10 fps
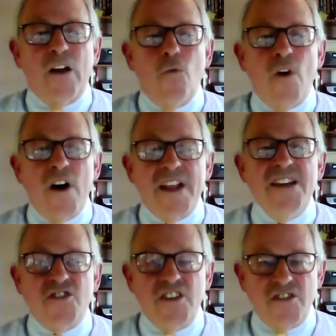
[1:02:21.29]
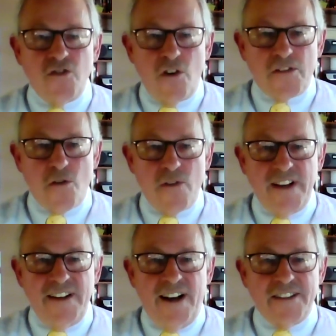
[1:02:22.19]
what he sees North Korea
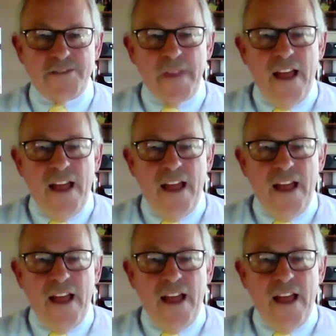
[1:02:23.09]
does.